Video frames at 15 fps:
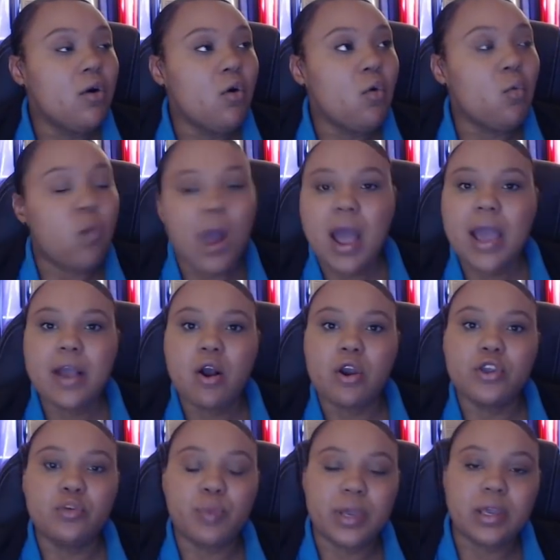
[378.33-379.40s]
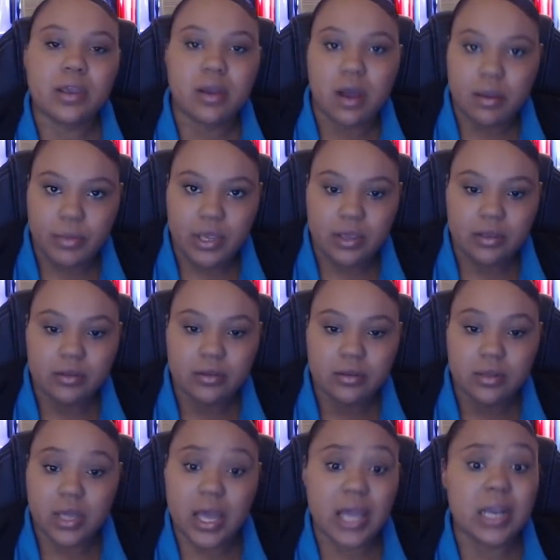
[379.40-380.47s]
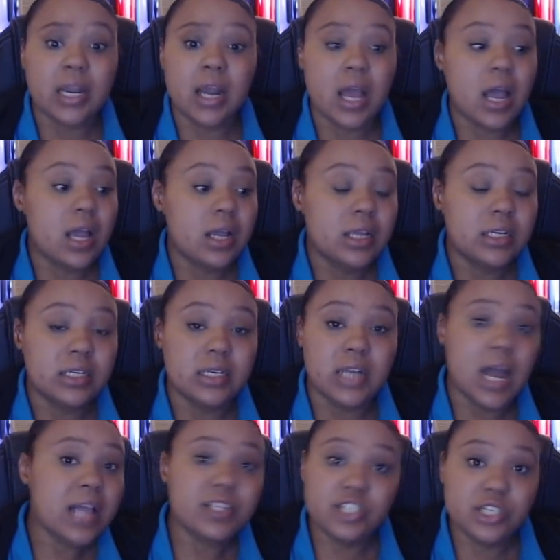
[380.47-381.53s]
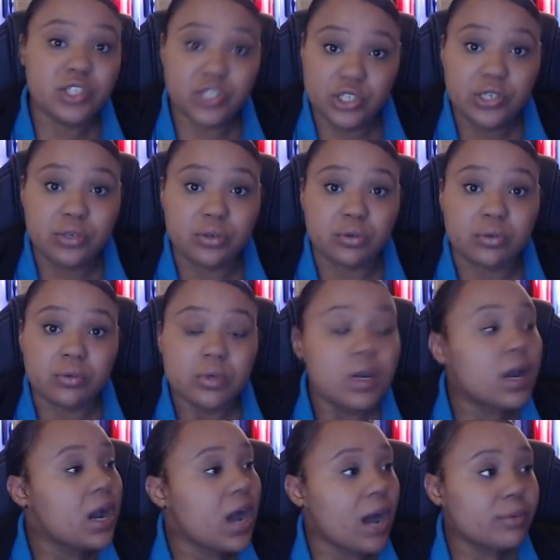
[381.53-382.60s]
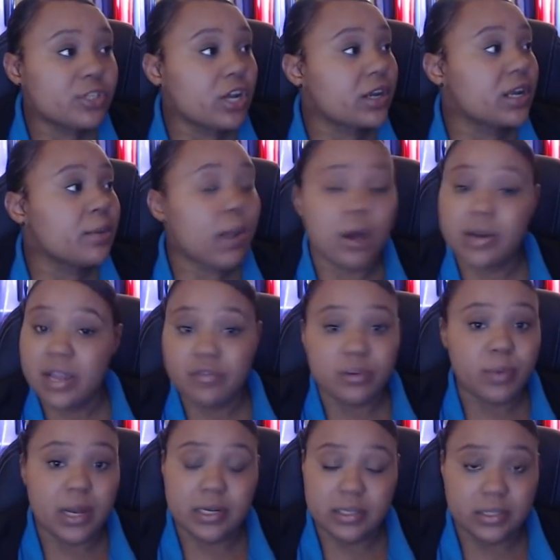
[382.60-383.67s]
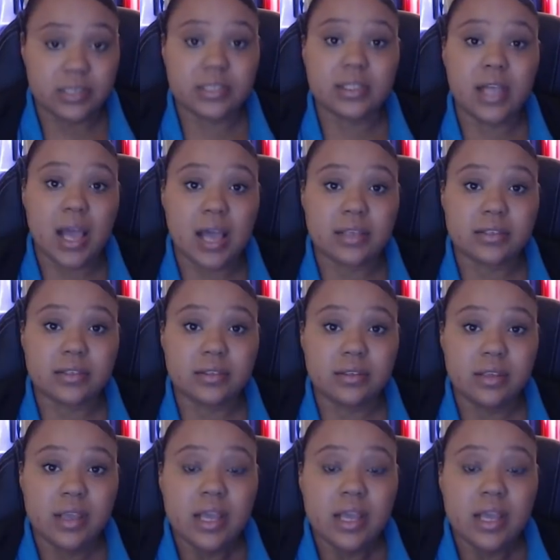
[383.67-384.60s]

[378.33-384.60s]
Why are you picking on me? And not just you. I'm talking about everybody in this class.